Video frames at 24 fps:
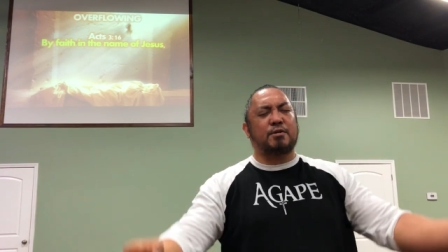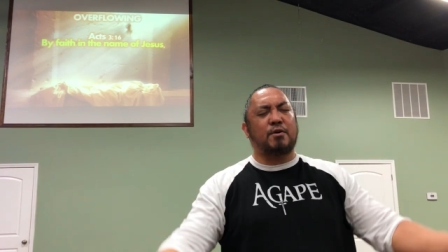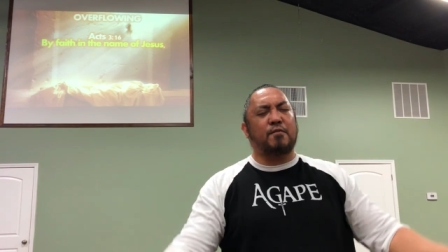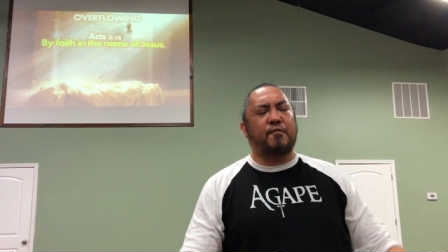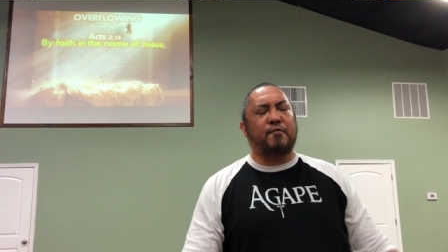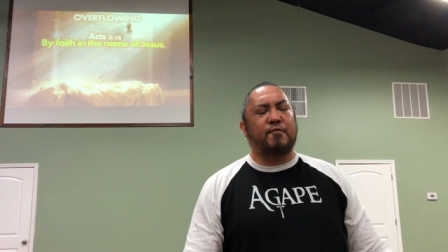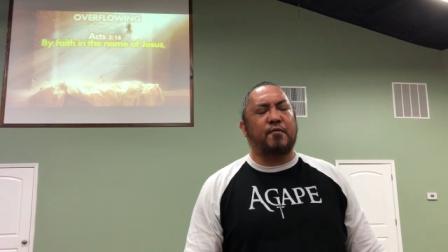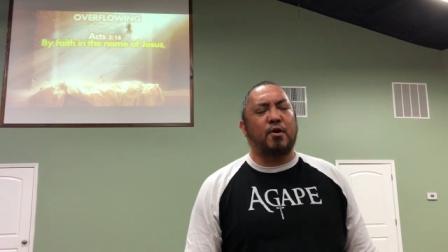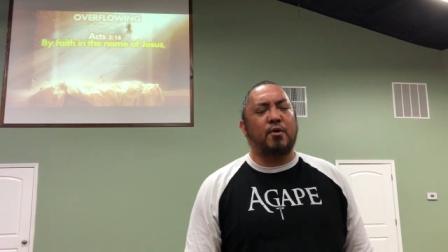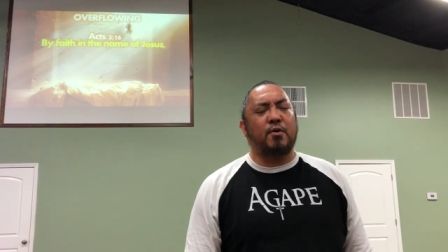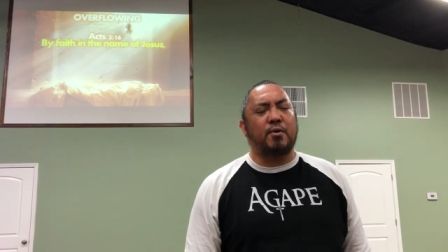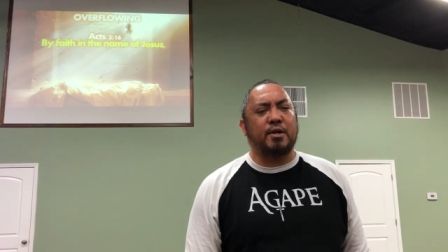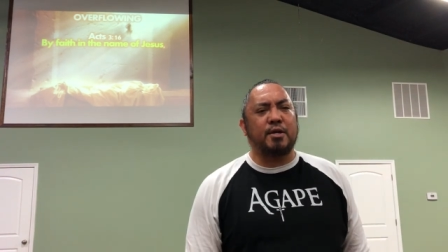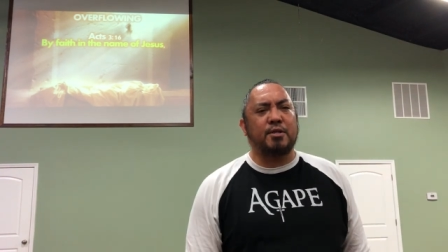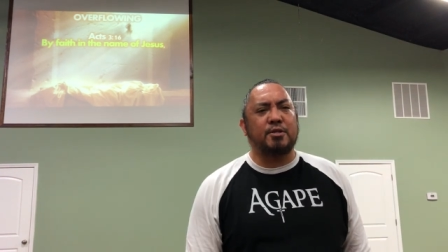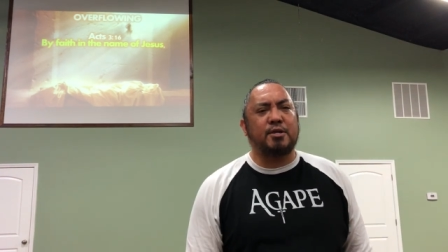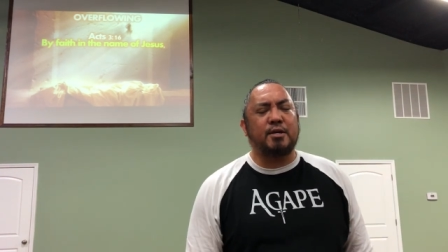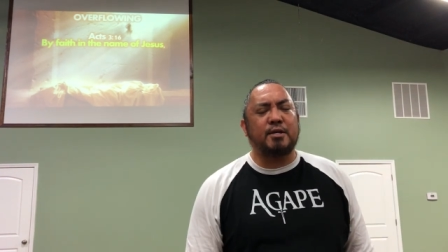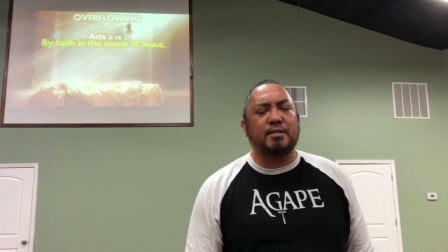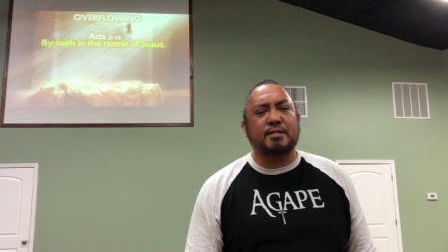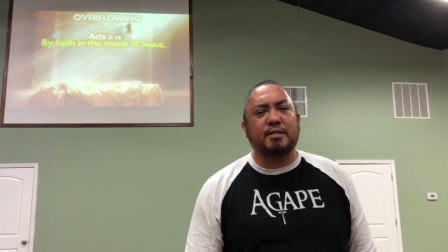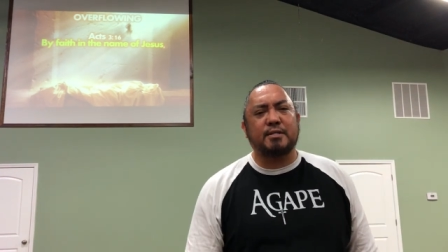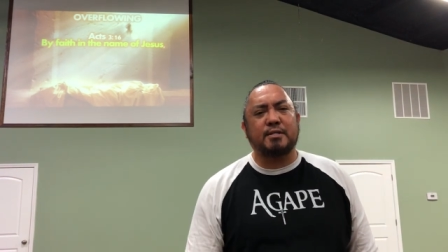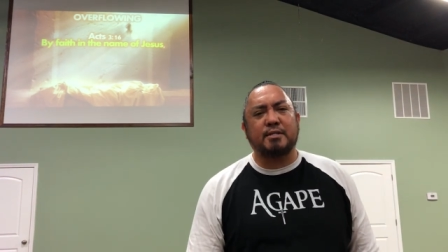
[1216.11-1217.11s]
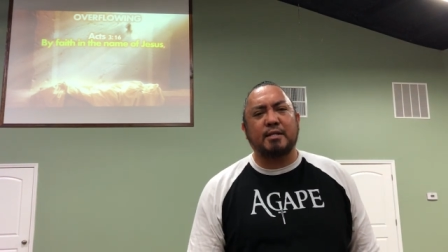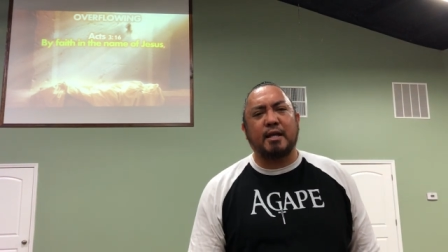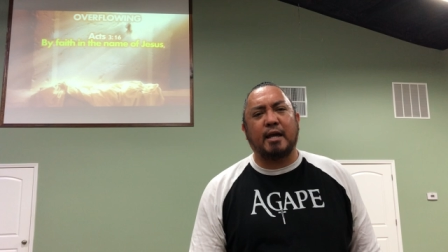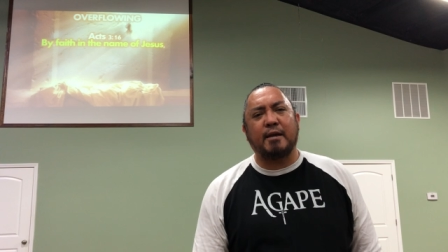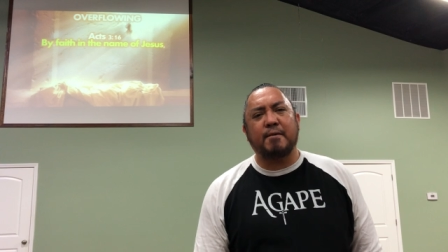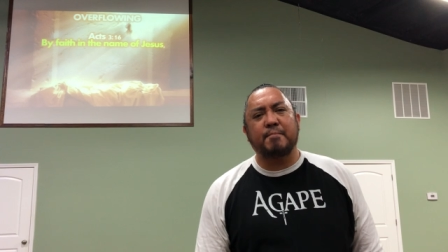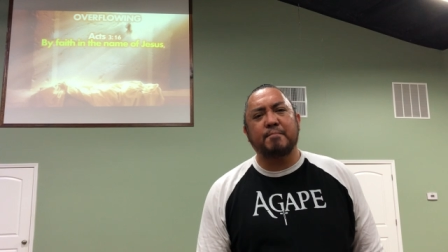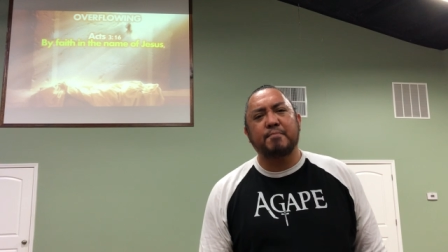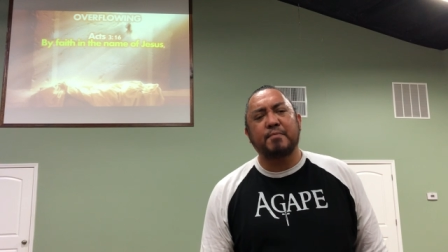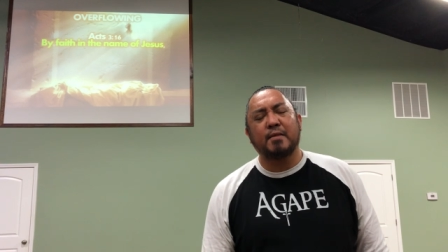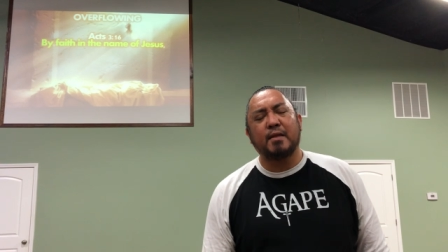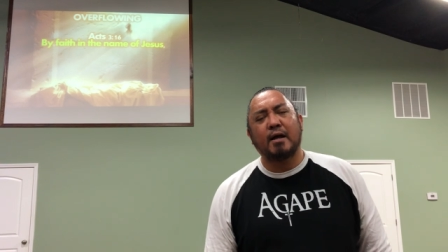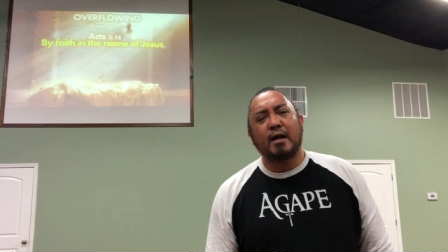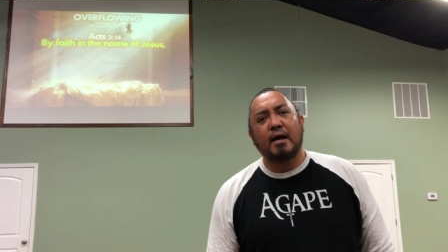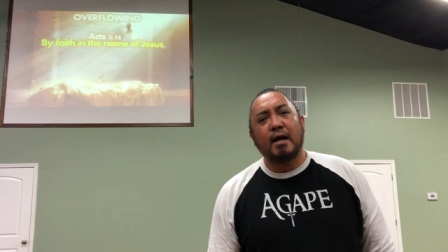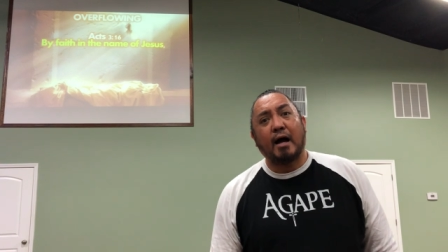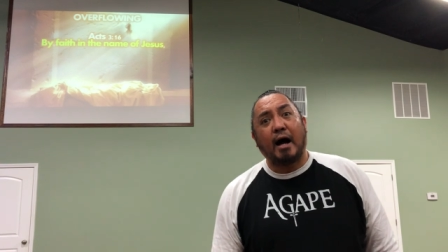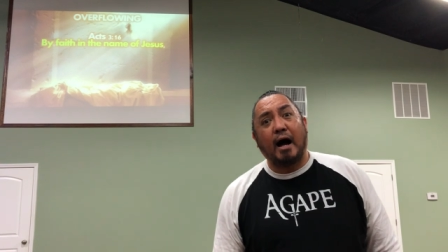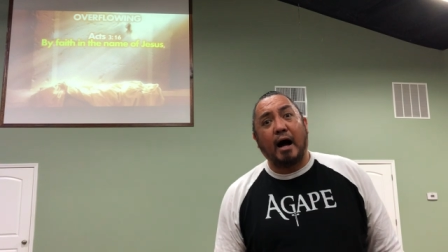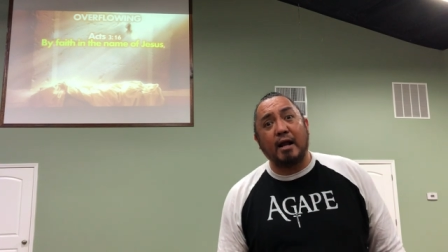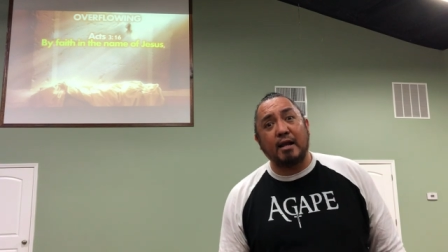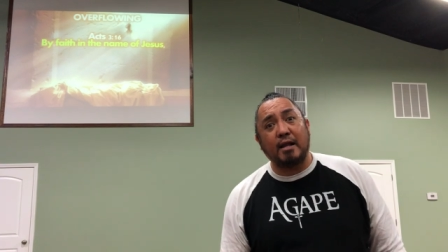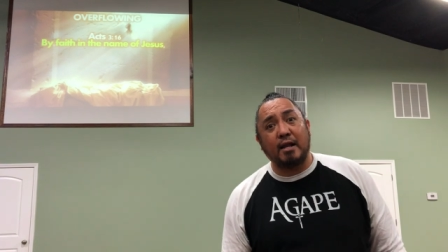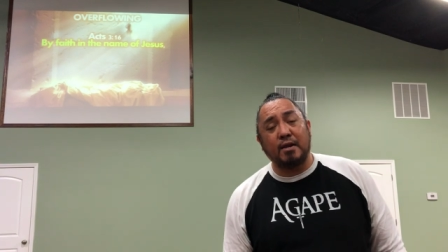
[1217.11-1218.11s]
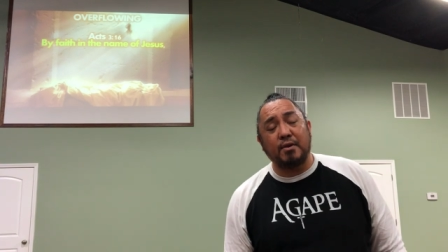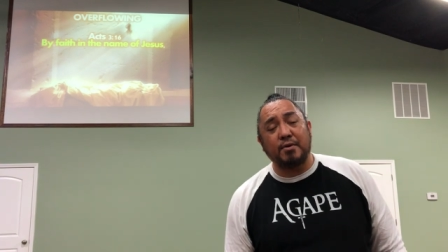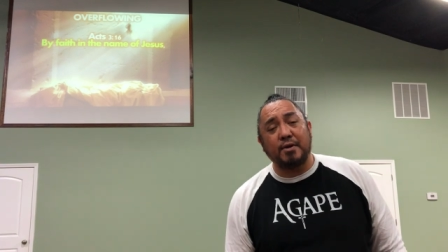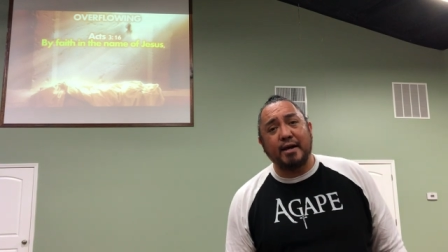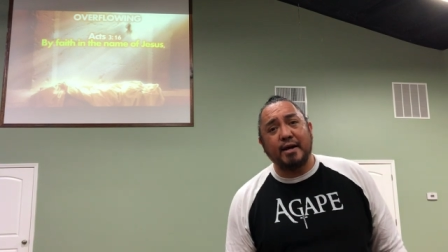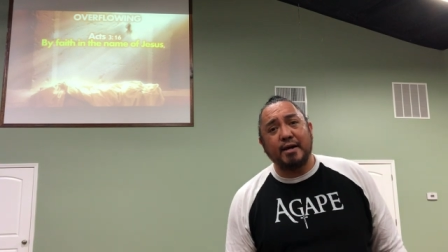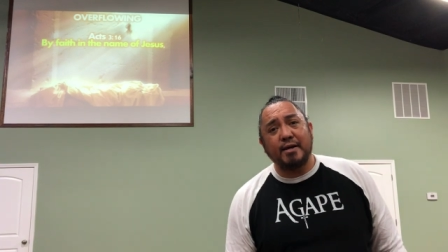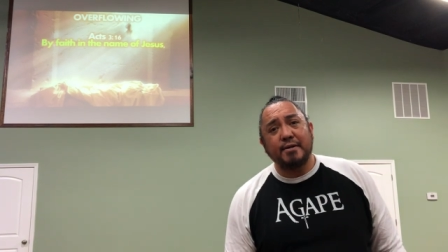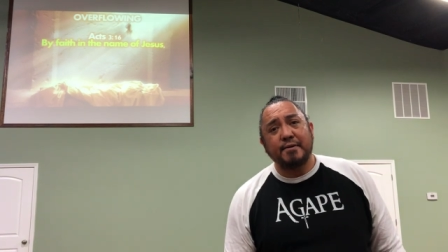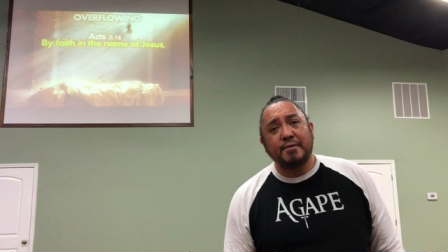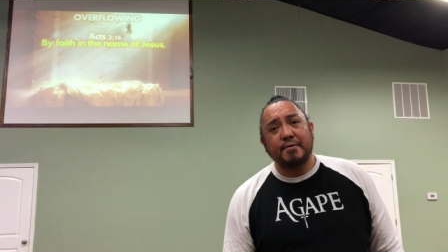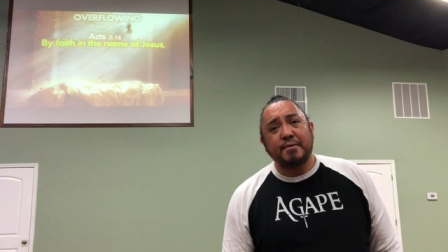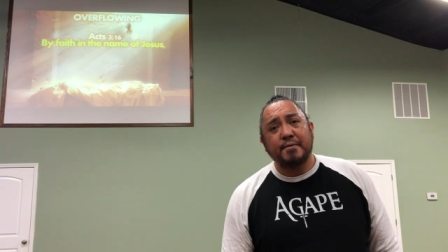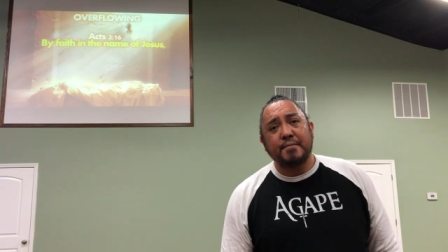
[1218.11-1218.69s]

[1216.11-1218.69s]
overflowing in Jesus' name. Hallelujah.